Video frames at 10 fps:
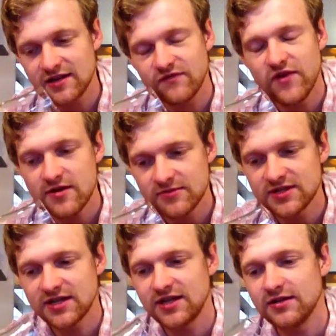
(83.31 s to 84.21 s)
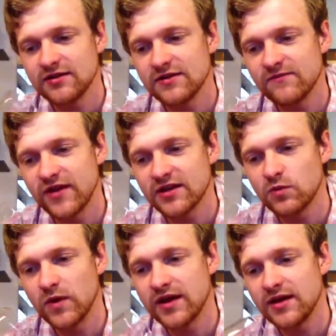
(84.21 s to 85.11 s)
Very meticulous. In fact,
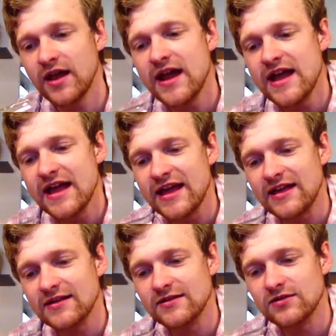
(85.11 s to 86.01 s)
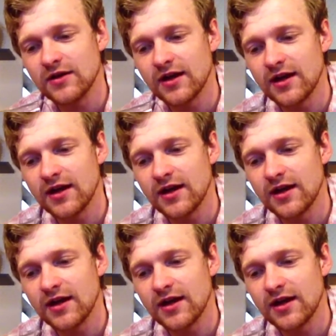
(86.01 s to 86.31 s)
when his